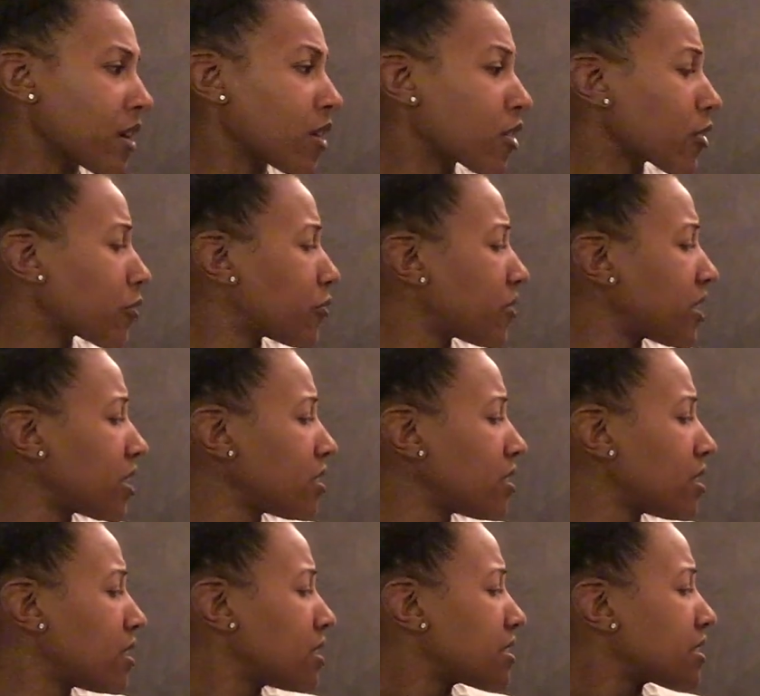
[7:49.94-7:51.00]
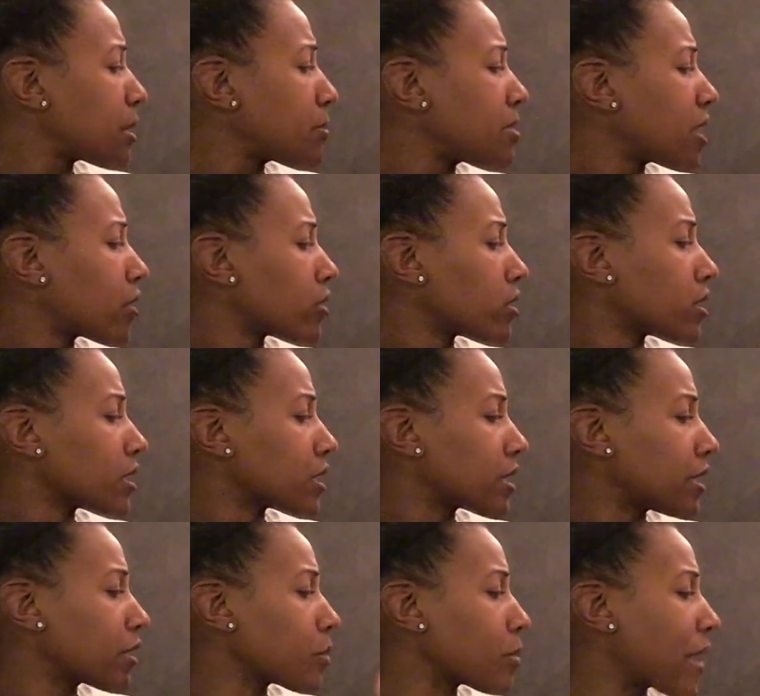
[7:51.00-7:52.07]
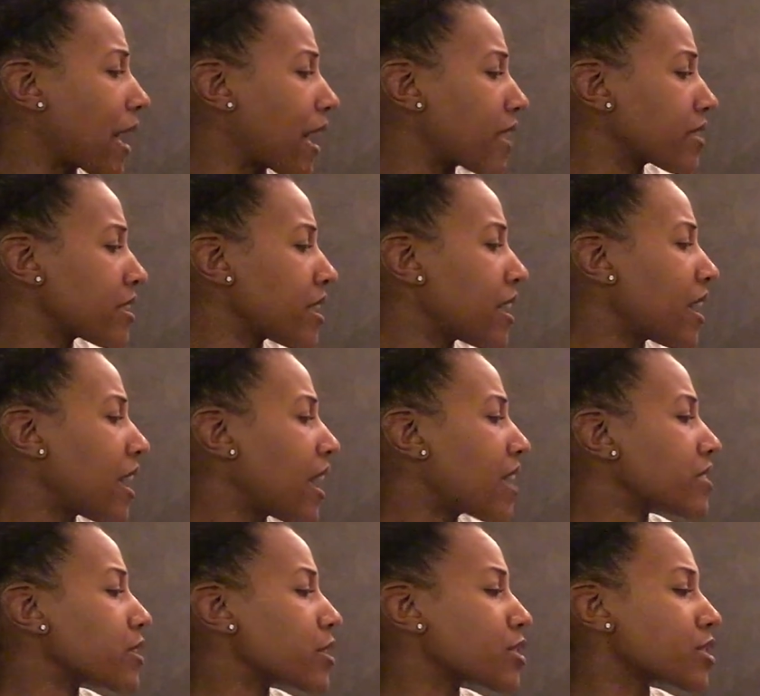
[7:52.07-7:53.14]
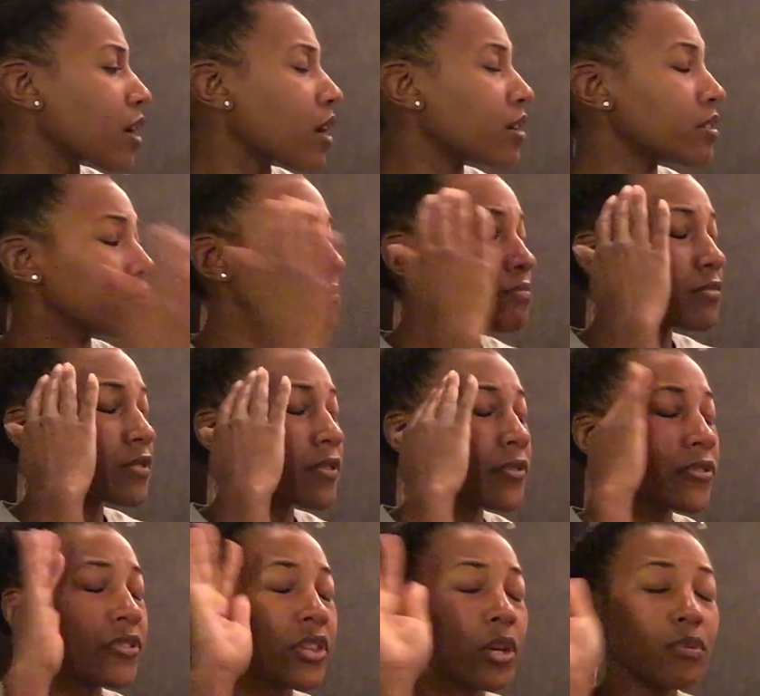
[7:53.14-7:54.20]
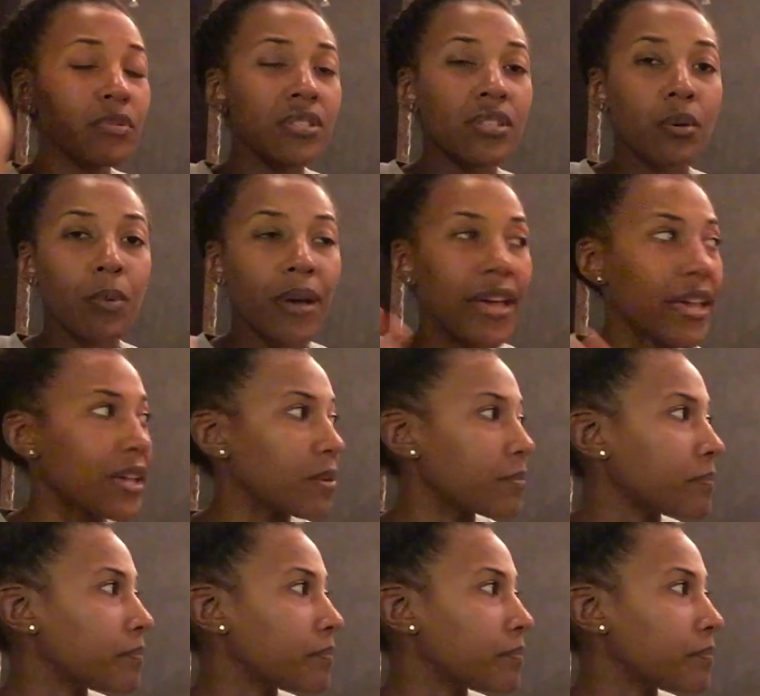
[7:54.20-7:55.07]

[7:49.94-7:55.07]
Her feet step down on a cleaner path, and the thought floats away.